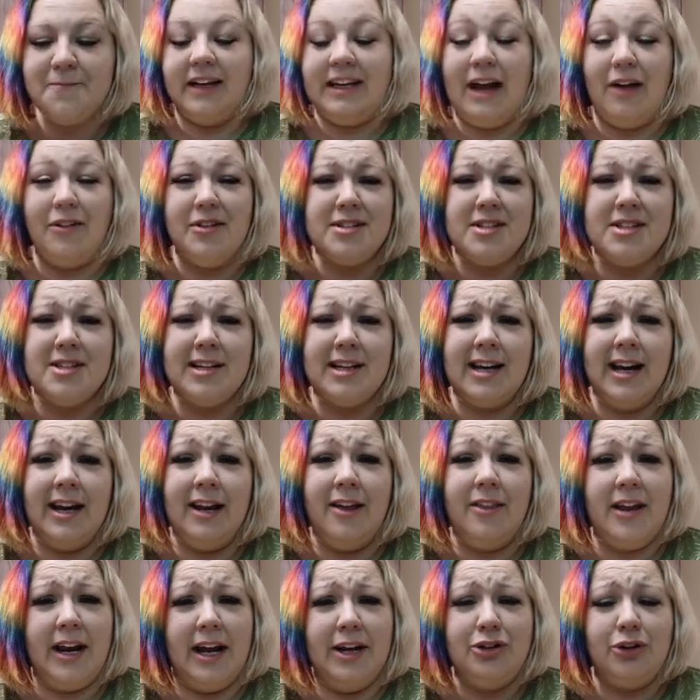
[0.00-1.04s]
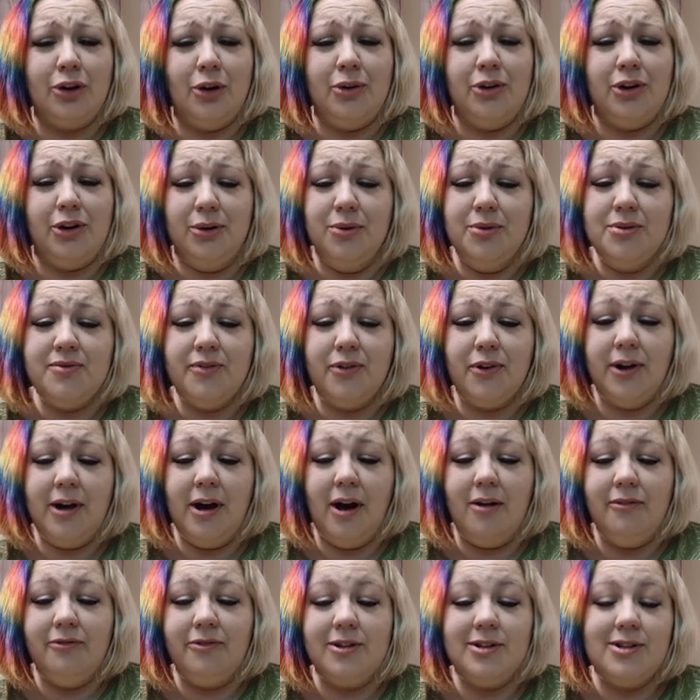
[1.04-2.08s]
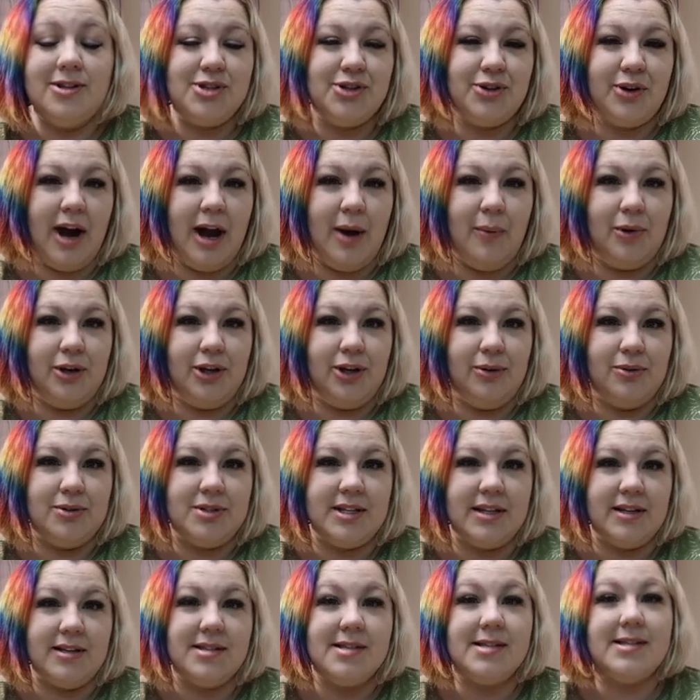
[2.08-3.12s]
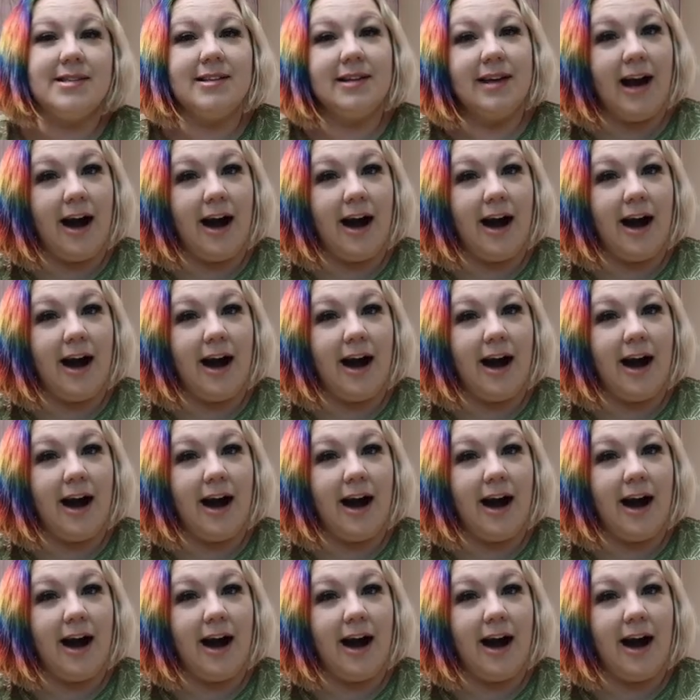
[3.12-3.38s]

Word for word: Now this is a color that I don't use very often, so I would use this.